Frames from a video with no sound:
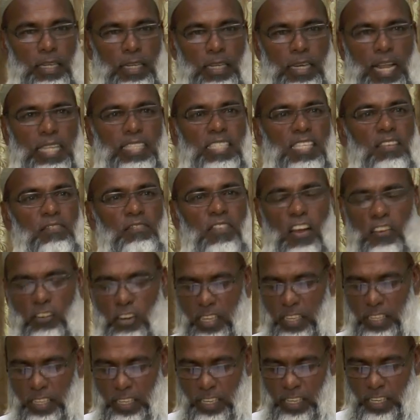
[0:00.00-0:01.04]
That's a
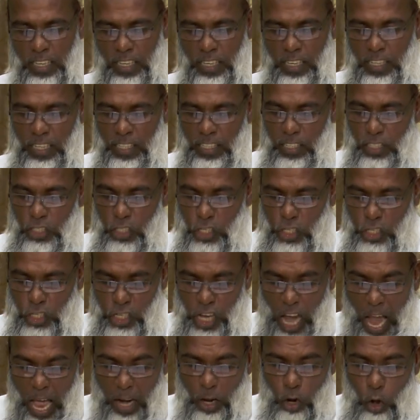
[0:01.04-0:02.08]
very
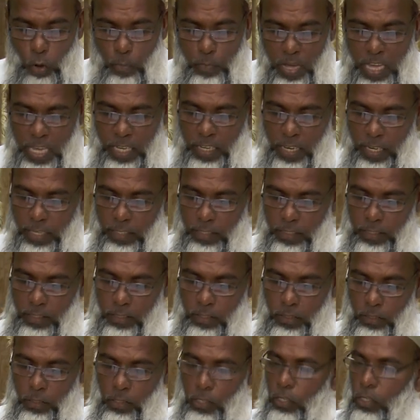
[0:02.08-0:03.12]
shallow meaning
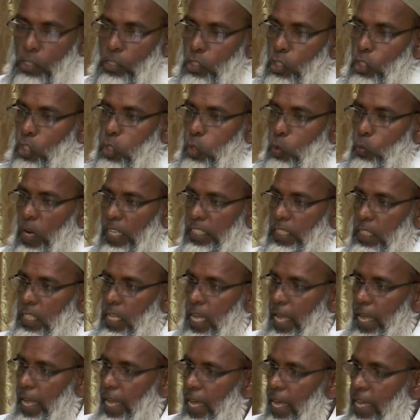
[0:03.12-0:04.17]
to what
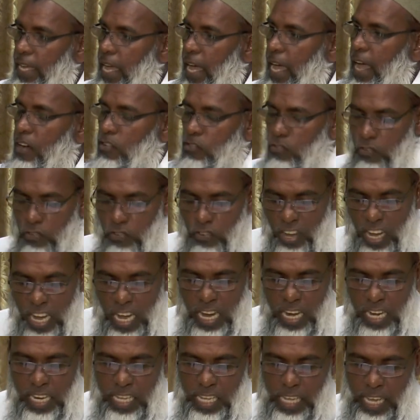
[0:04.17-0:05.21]
Haya
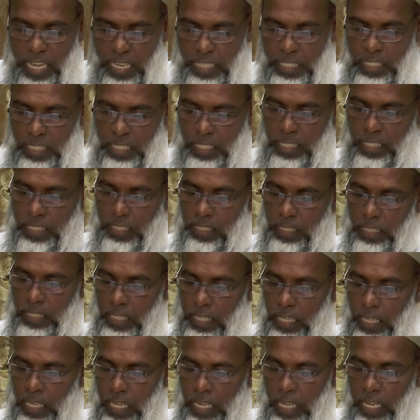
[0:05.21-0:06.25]
really is.
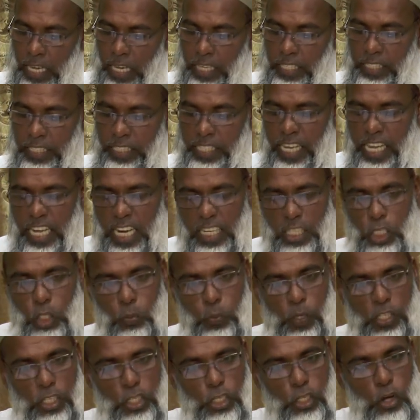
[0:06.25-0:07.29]
It deals
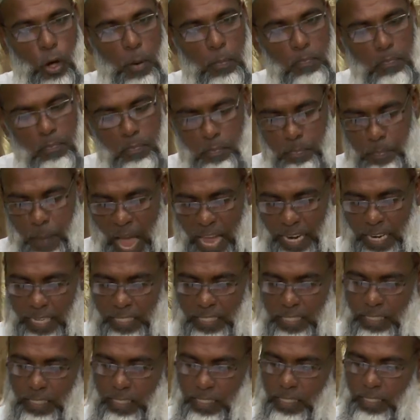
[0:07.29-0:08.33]
with your
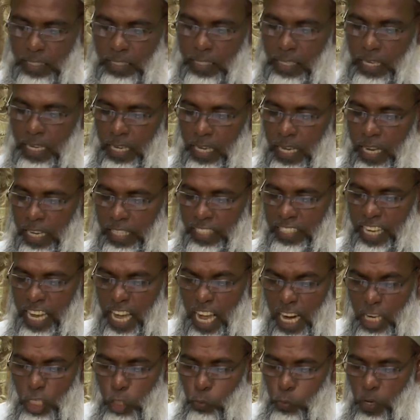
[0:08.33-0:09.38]
manners. It
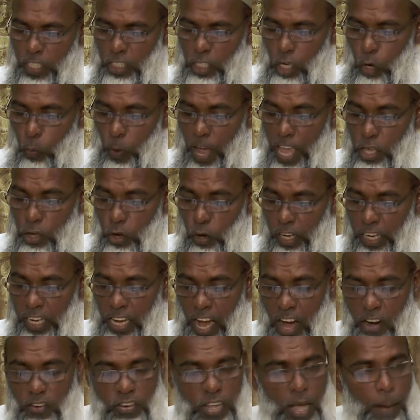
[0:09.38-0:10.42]
deals with the way you
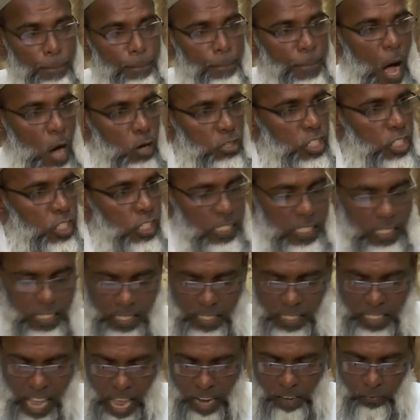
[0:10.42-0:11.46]
carry about
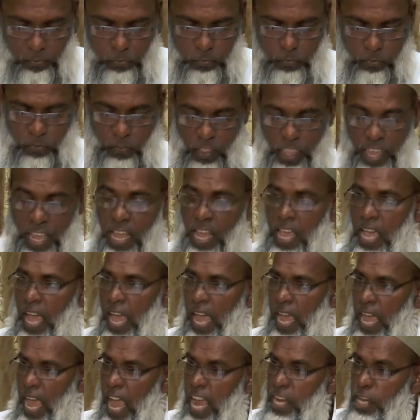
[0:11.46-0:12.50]
yourself
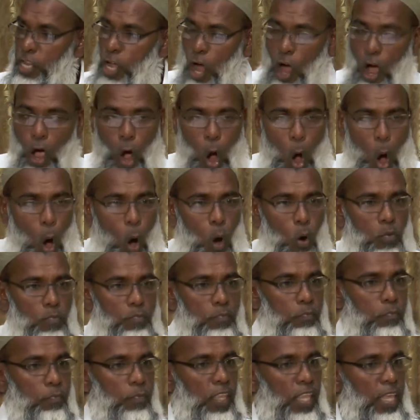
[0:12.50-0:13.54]
in your
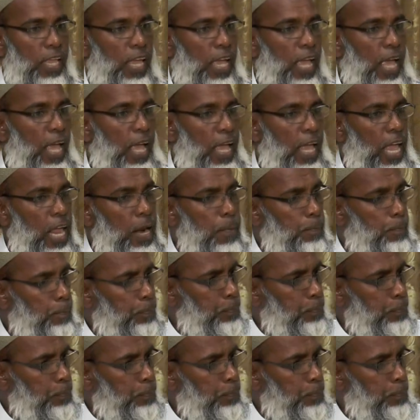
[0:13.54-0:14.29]
home, in